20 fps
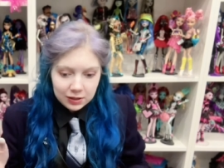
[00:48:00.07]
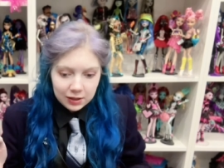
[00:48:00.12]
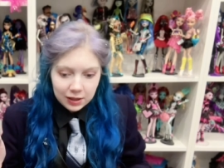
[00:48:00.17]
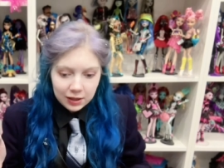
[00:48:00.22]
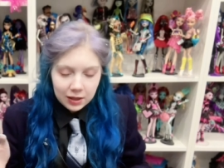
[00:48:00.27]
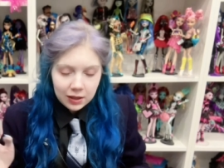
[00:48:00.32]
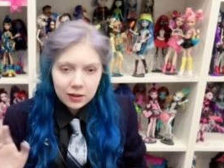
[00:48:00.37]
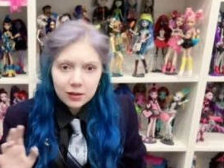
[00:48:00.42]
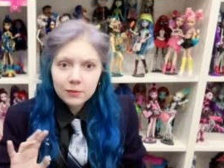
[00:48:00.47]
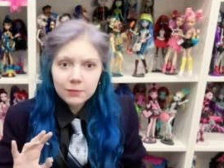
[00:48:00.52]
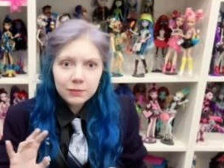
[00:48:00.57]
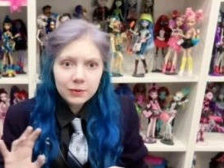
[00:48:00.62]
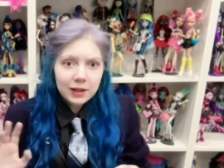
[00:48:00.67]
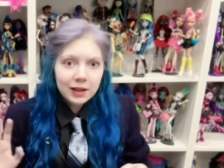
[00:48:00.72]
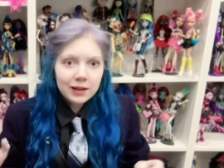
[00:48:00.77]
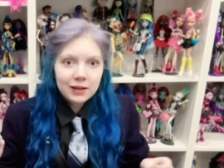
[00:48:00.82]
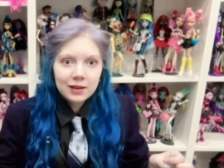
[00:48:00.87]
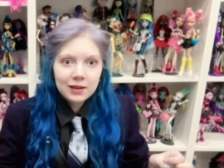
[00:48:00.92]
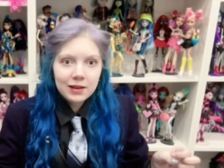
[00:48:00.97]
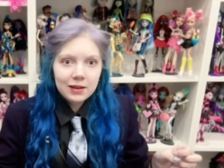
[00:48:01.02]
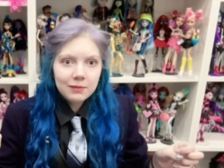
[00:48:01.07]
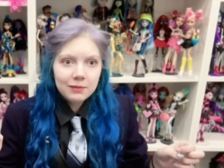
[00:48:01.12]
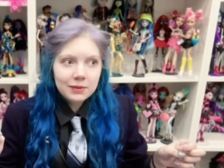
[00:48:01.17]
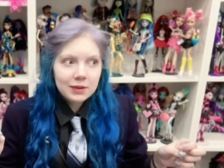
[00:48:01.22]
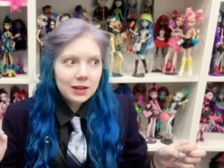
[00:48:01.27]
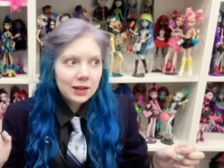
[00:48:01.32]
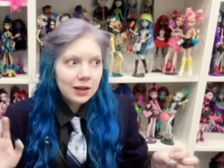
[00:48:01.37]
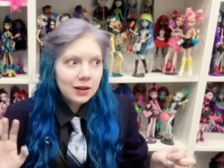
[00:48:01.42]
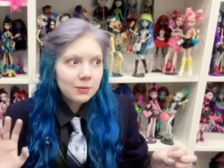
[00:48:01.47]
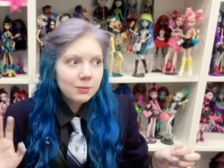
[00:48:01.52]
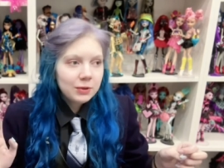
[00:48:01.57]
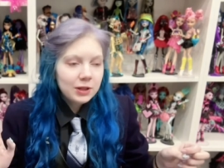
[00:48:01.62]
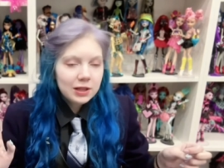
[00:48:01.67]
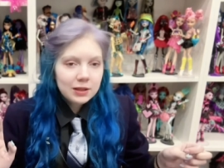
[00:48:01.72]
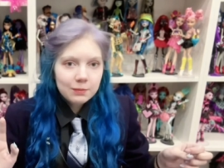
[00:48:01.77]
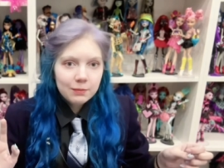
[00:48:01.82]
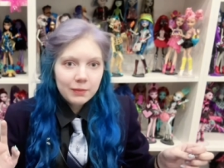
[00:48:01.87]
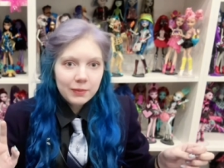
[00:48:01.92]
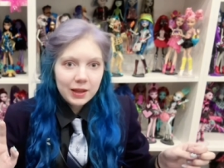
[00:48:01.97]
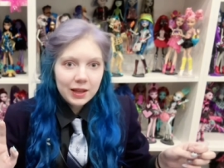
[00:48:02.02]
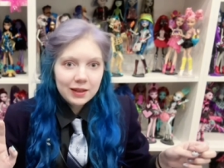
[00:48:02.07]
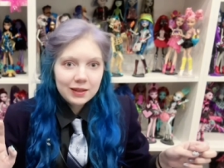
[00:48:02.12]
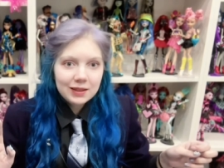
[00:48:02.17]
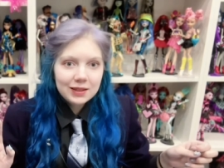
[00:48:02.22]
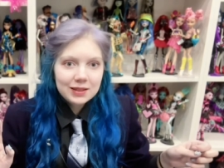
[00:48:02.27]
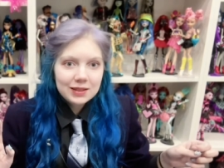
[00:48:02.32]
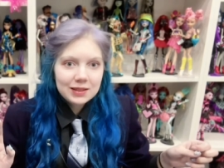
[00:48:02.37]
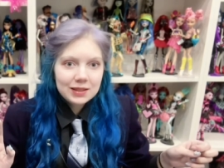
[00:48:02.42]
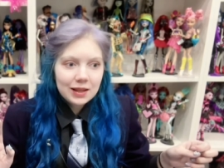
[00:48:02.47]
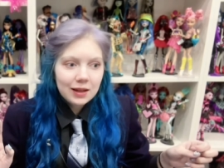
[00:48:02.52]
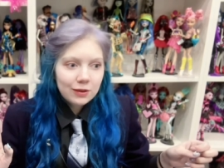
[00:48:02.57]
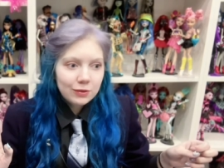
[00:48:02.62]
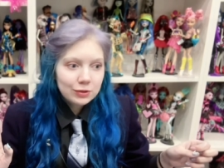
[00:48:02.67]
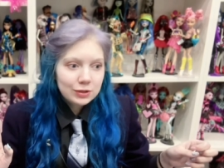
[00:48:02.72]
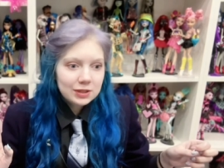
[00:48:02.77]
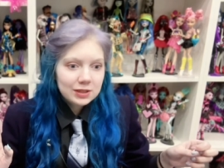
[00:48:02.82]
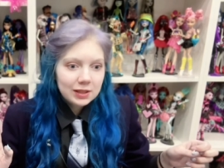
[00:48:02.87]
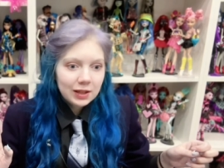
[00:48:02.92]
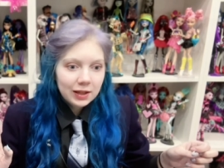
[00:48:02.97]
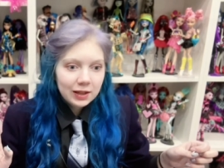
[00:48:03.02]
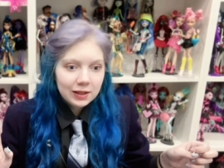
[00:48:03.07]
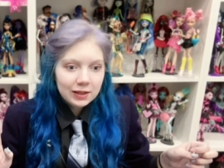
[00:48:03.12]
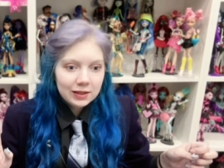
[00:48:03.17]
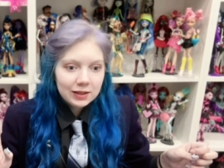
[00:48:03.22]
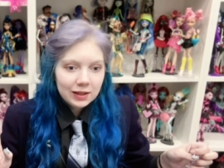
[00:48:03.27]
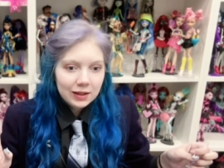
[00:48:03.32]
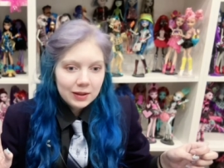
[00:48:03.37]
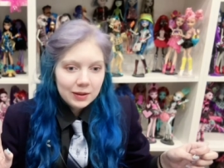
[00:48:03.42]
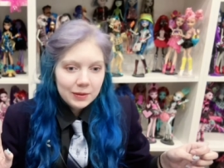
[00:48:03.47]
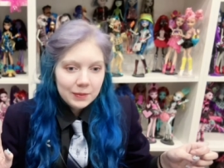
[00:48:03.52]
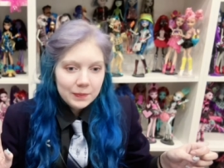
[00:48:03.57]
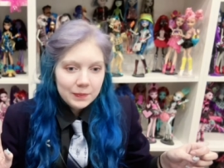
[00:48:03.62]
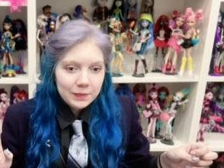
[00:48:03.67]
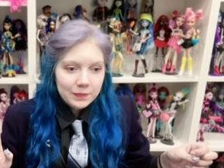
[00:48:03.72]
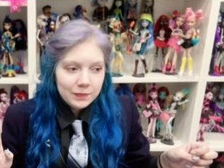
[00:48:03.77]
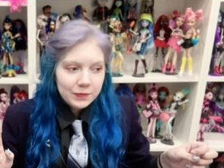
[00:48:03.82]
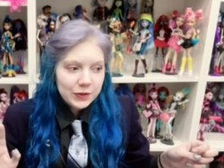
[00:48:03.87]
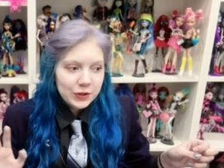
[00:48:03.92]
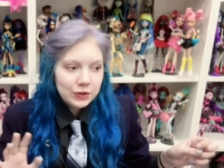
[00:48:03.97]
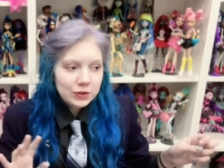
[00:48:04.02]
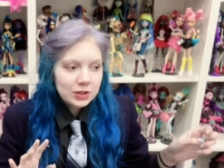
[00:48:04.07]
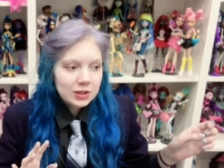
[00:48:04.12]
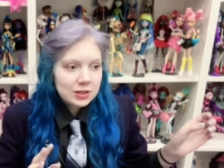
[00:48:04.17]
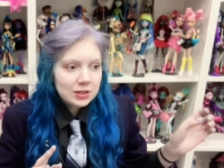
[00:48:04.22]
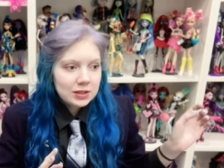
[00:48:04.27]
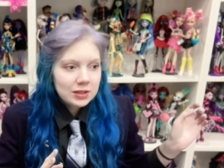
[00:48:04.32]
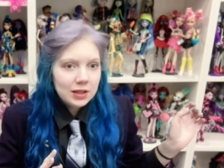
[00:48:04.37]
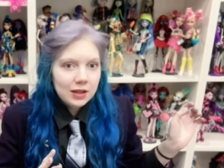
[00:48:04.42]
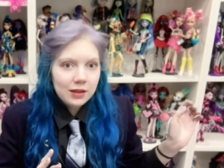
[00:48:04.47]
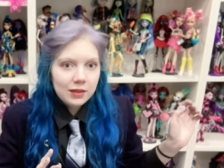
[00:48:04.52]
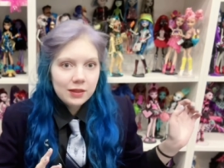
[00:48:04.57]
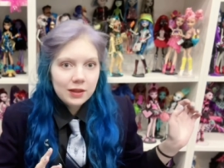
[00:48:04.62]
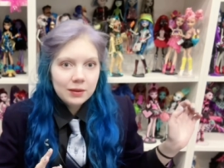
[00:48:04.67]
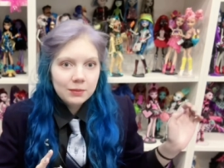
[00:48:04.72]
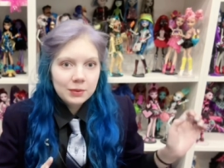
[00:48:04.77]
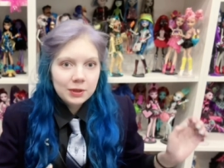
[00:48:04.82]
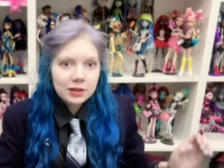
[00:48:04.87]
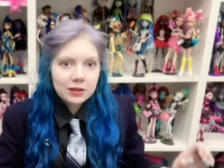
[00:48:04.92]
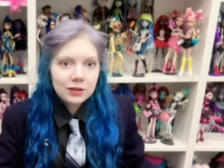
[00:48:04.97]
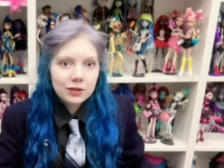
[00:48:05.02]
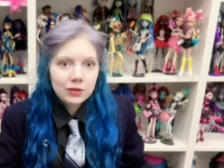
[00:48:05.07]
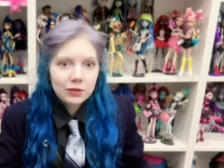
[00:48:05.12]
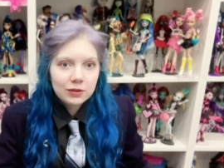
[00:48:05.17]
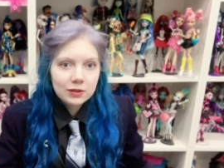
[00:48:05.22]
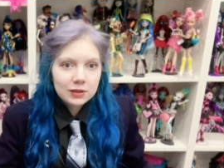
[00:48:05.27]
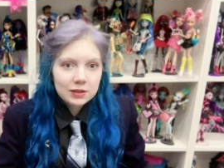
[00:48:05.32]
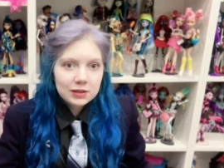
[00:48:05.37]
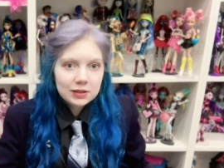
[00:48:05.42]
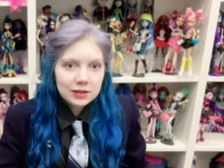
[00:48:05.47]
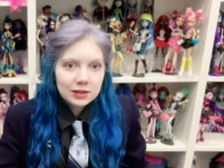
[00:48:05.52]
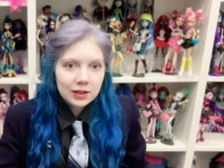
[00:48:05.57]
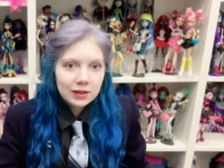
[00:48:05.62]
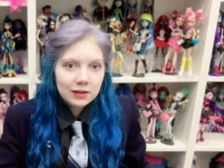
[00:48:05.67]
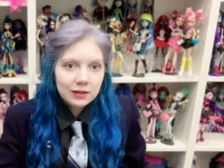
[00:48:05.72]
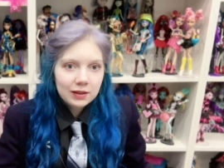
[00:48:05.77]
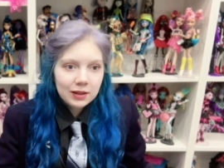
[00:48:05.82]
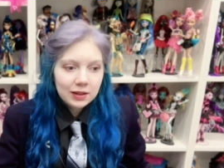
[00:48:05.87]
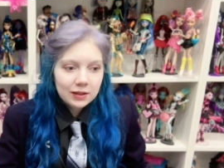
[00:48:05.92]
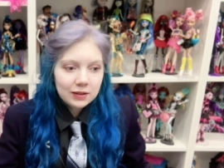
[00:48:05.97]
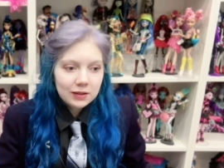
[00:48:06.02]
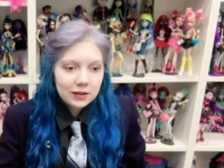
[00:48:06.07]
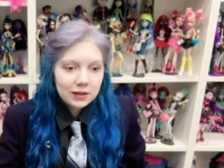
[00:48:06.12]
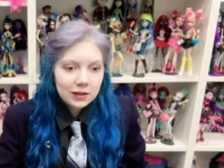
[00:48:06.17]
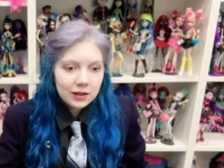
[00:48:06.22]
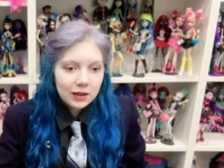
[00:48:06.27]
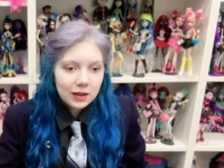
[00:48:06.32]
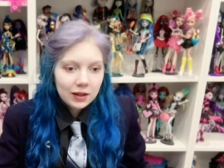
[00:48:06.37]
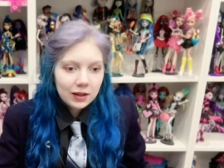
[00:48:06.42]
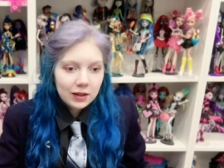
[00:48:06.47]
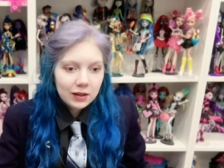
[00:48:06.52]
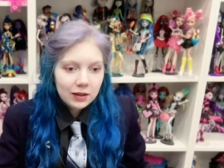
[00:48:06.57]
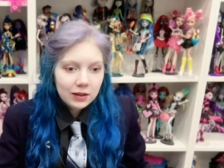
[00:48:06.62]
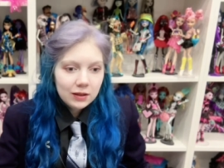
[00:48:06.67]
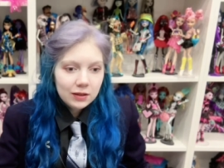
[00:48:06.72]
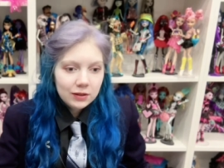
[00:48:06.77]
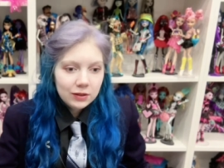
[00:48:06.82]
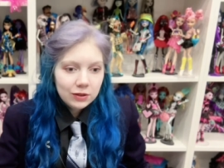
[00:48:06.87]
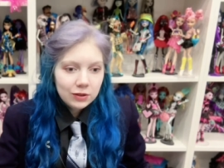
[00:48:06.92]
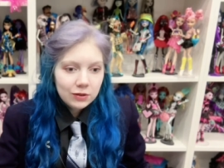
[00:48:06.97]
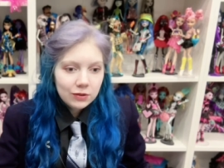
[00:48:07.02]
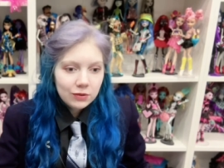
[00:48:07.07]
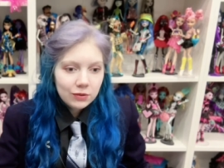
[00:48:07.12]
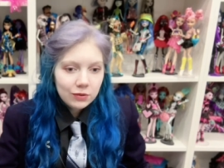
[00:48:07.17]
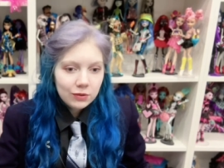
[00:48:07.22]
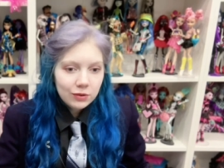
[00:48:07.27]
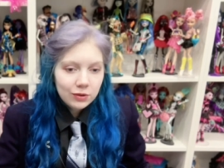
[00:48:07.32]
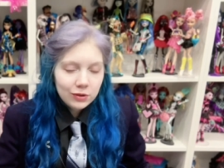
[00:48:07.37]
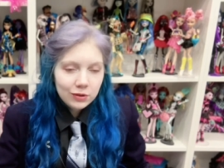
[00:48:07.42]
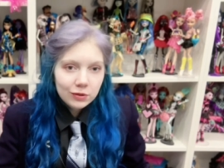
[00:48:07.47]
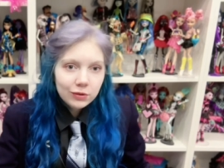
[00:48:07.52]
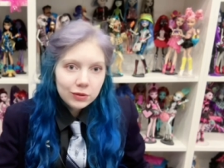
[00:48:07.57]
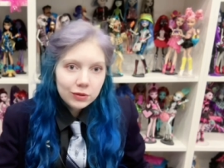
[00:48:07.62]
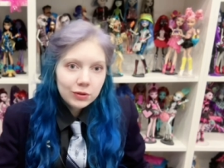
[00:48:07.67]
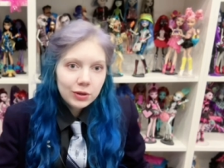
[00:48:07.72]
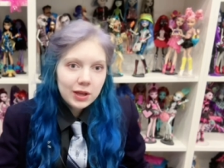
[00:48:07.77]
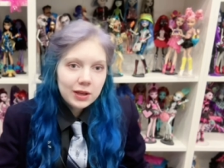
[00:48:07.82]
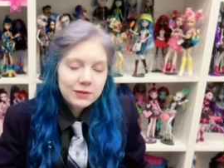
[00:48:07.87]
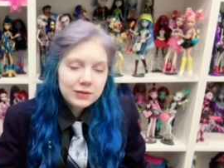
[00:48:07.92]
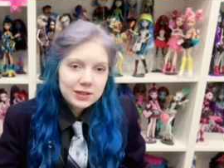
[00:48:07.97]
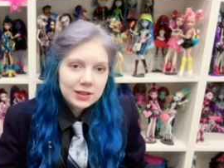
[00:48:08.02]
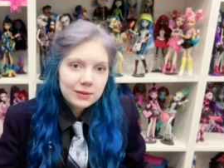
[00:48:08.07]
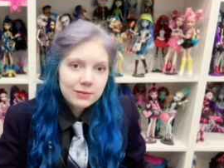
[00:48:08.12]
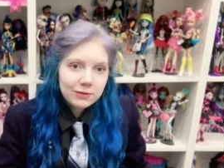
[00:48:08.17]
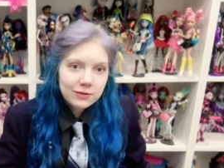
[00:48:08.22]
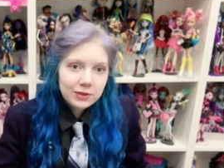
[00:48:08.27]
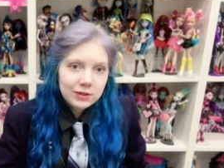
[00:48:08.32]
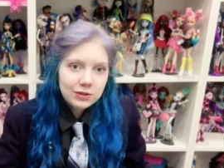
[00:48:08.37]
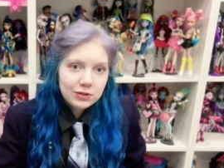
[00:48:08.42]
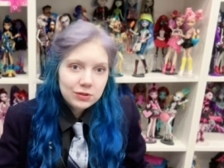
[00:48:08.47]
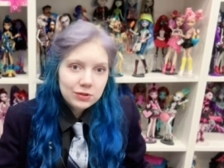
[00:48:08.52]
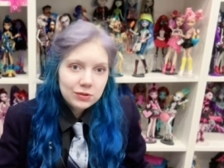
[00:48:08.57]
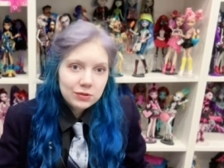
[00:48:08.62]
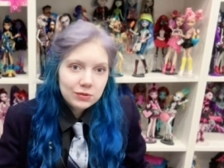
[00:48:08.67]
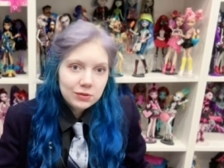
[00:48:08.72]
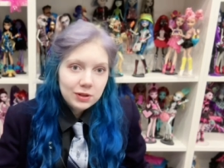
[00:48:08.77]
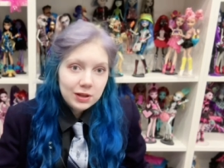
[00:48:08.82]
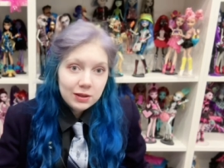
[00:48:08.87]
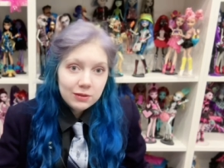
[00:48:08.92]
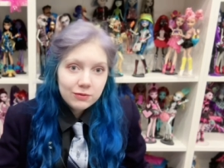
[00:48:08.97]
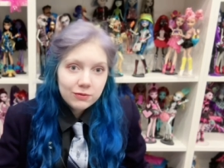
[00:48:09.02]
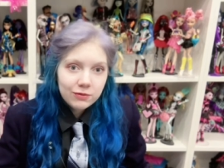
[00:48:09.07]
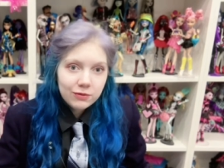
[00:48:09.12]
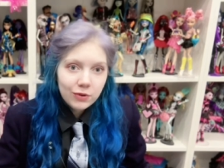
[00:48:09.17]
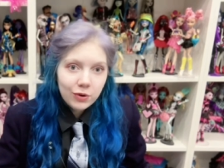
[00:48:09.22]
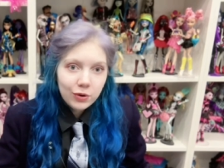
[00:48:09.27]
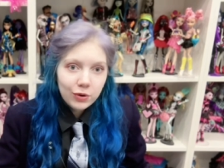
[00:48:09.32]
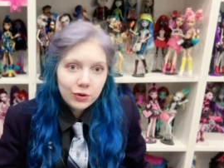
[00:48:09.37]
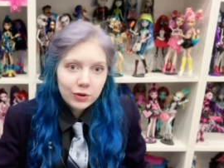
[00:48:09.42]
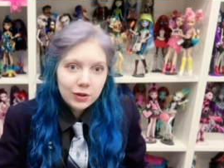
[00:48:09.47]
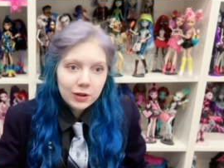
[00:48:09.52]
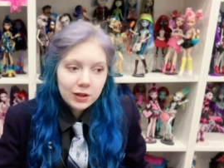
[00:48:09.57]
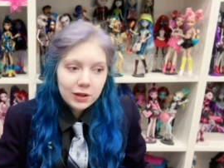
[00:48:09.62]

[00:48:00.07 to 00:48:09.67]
like a complete, a complete madness outside. You just see them and you understand that you, you, you have something to live for.